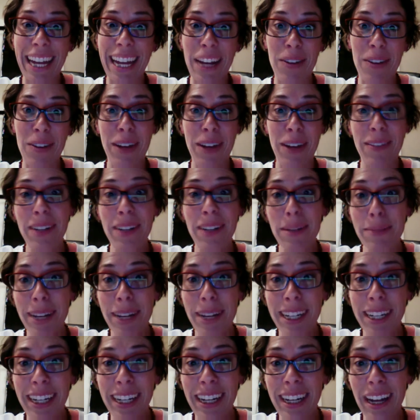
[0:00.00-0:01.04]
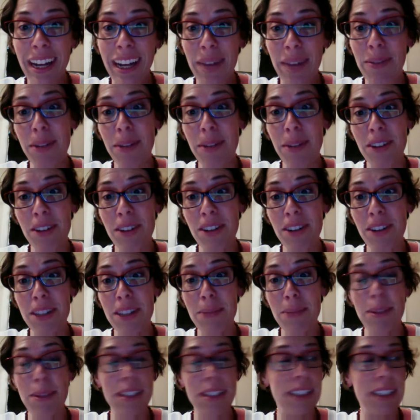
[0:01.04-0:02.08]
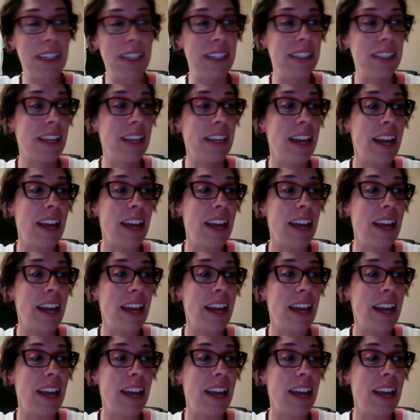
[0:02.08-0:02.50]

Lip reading: I don't have any money. I really want to do this business.